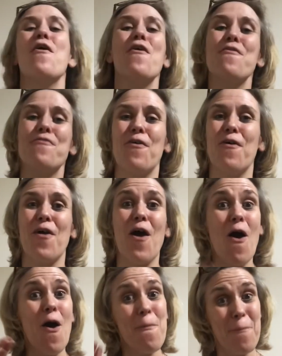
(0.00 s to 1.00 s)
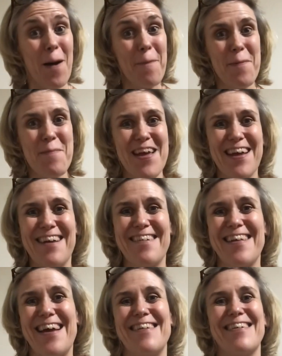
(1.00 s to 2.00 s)
for our puppet making
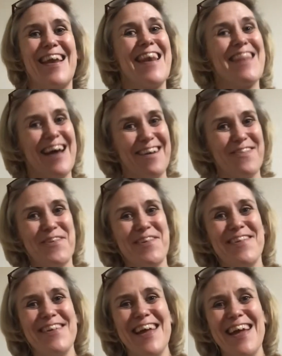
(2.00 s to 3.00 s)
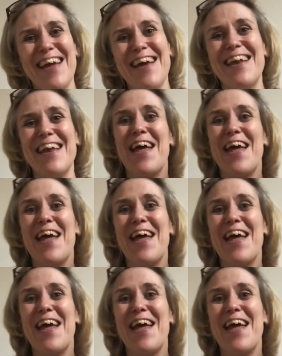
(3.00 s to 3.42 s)
session. Thanks for tuning in.